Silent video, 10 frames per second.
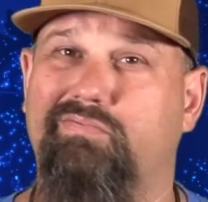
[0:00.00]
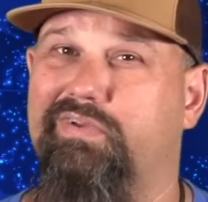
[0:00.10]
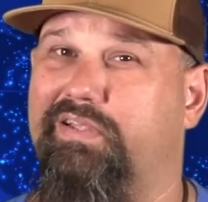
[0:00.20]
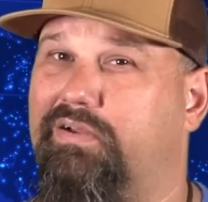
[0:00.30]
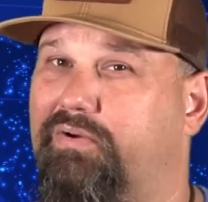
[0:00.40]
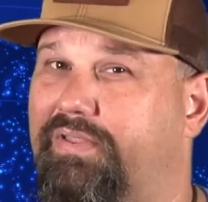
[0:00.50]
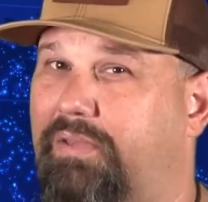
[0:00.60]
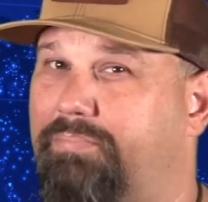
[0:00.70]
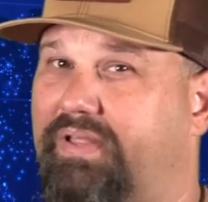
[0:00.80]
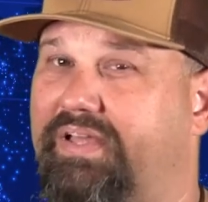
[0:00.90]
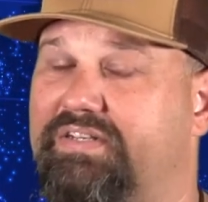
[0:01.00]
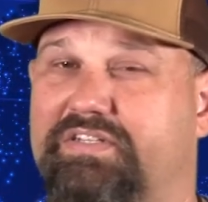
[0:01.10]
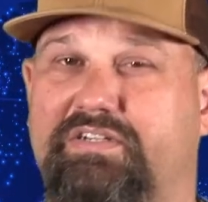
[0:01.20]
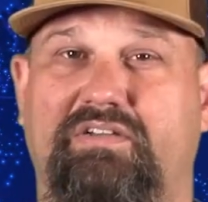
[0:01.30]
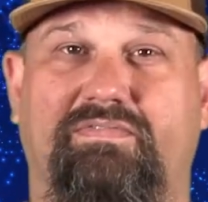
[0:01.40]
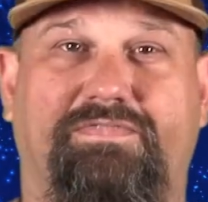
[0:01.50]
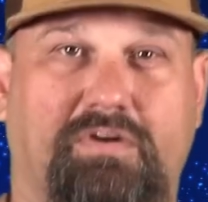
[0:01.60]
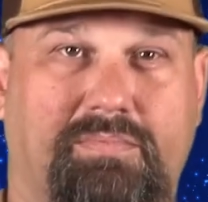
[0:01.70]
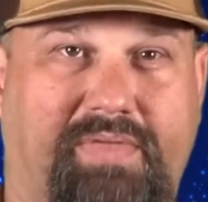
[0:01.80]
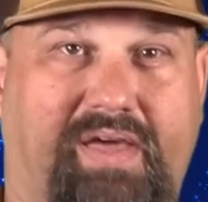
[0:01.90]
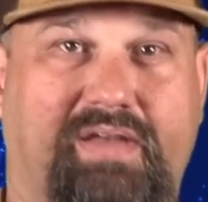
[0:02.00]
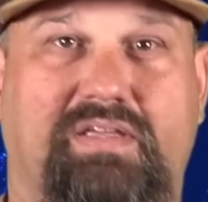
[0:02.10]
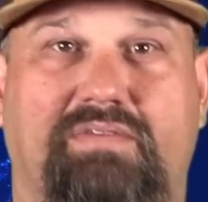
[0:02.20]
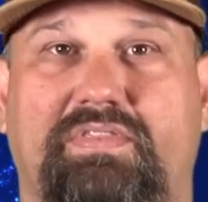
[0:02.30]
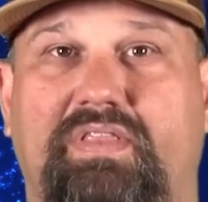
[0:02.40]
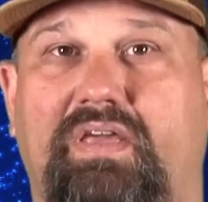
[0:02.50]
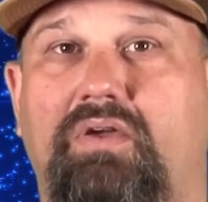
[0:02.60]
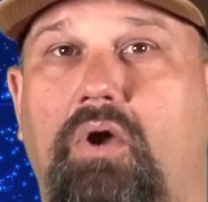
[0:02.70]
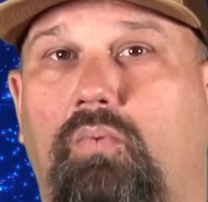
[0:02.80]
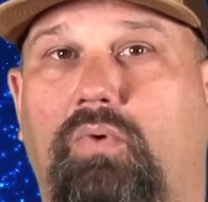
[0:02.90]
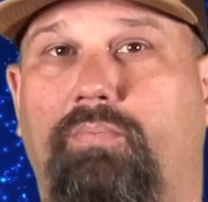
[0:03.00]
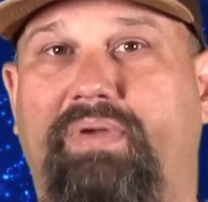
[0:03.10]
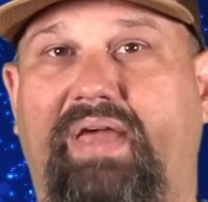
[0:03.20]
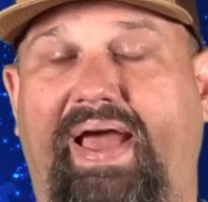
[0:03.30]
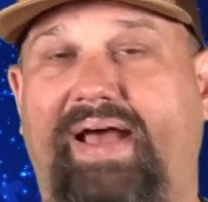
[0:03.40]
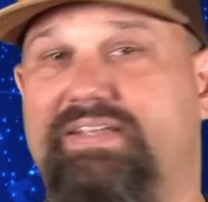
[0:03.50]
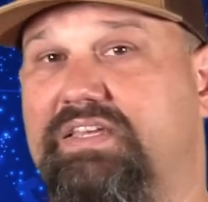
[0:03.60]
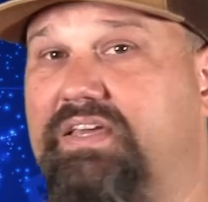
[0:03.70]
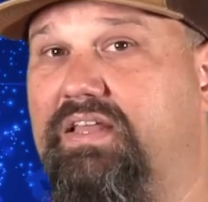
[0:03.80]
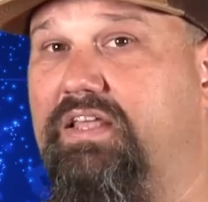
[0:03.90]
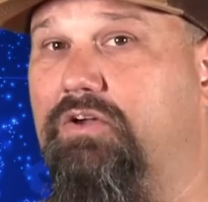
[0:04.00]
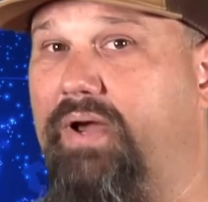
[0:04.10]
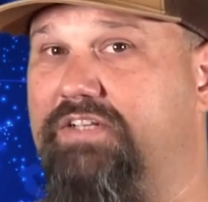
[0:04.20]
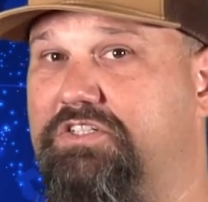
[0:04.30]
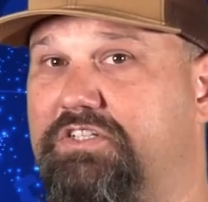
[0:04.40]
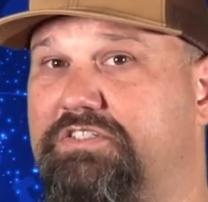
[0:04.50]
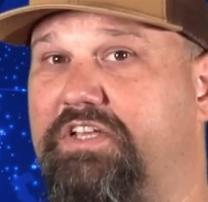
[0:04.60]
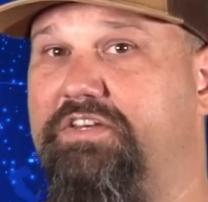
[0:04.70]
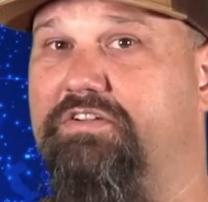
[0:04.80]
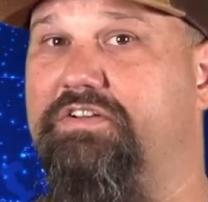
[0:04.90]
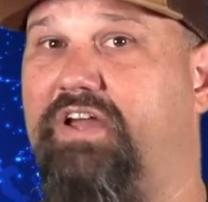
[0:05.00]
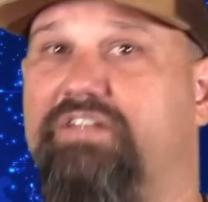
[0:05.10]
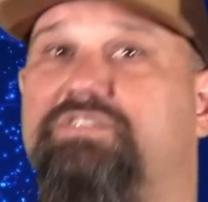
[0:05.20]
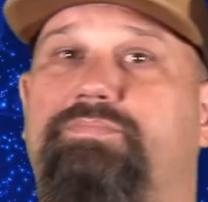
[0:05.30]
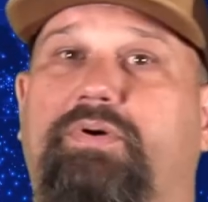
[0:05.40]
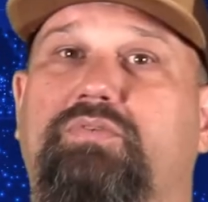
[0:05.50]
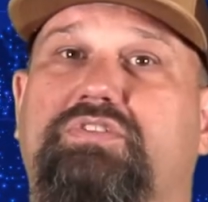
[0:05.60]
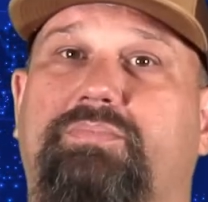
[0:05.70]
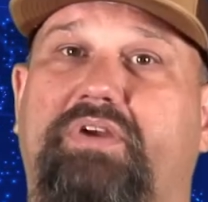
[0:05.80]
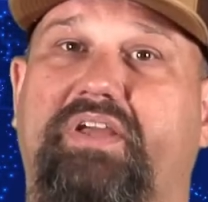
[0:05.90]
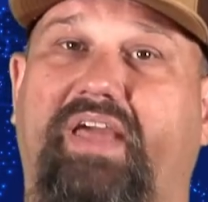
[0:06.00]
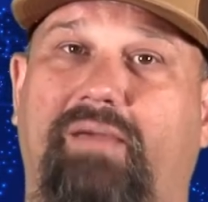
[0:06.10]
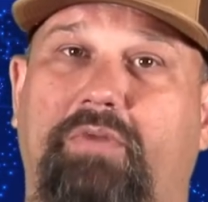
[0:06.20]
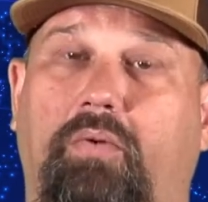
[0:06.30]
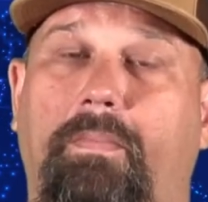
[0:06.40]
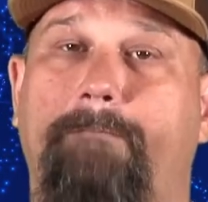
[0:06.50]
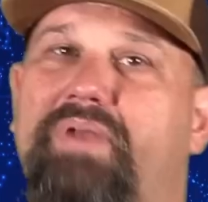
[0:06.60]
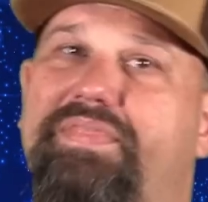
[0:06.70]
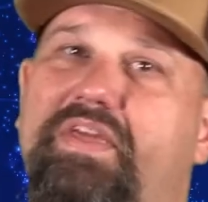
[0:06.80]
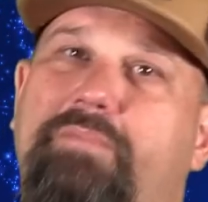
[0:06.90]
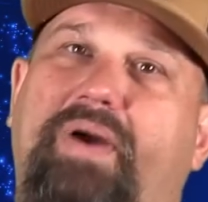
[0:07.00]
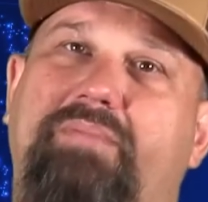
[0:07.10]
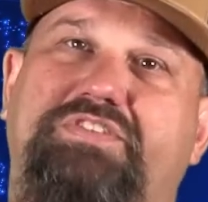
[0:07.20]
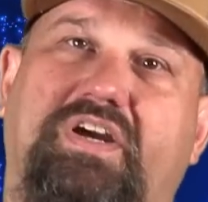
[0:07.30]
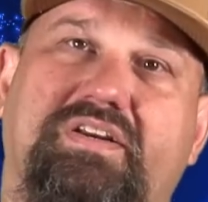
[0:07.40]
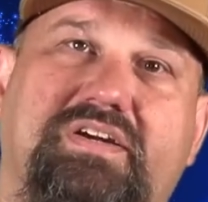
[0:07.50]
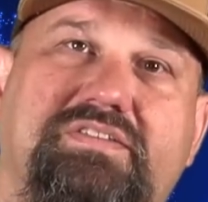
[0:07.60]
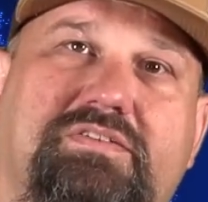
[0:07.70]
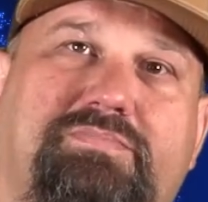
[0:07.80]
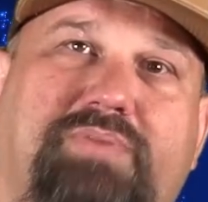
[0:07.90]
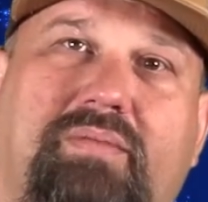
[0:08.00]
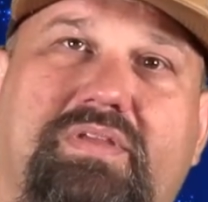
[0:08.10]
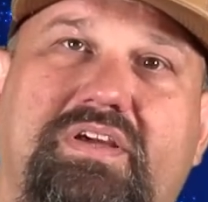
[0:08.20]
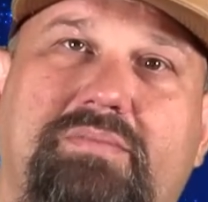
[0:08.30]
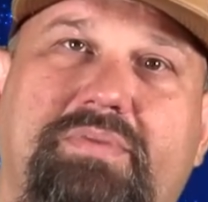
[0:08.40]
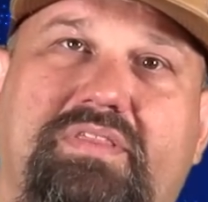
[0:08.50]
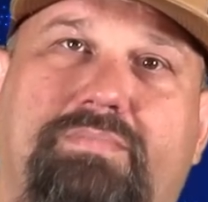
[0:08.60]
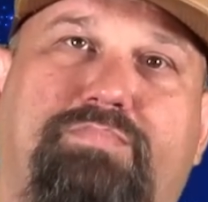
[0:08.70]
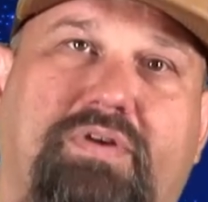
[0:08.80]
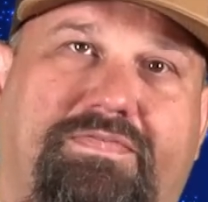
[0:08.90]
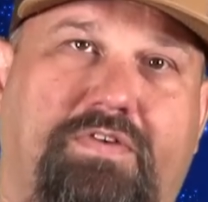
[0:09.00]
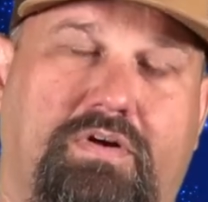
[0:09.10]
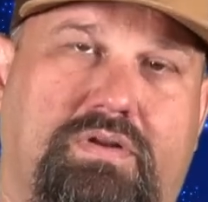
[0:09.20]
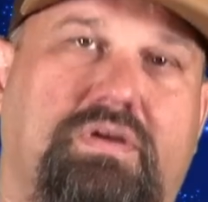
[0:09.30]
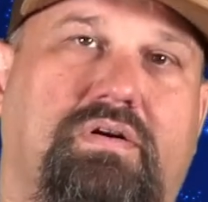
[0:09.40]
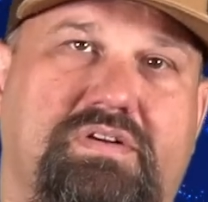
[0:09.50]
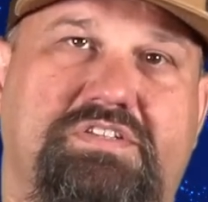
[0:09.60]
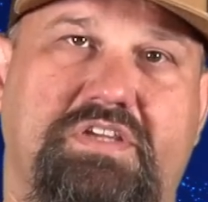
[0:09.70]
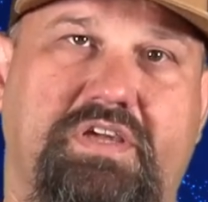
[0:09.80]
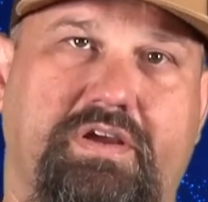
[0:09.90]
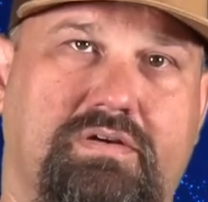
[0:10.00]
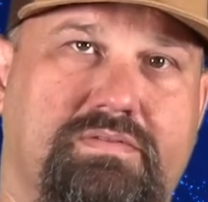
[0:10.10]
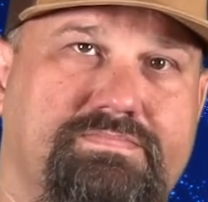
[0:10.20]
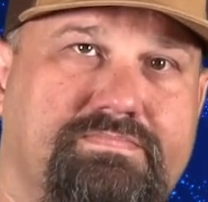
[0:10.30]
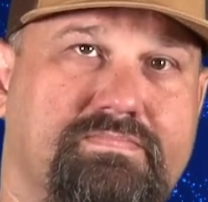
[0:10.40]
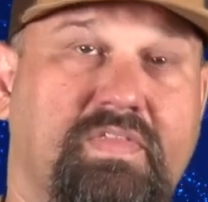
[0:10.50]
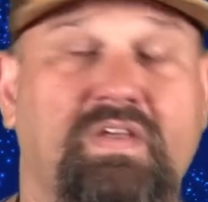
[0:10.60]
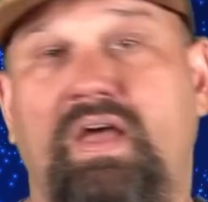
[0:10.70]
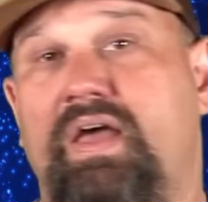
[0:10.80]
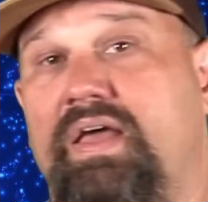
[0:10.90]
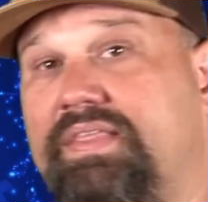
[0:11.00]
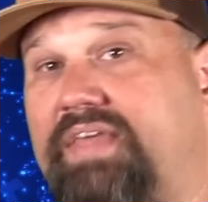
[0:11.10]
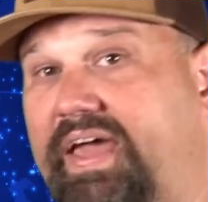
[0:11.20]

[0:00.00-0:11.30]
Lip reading: really know how they plan to confirm that, given they won't be asking any questions and you're not supposed to bring ammo. But I think pipe shotguns are probably going to be the preferred currency here. The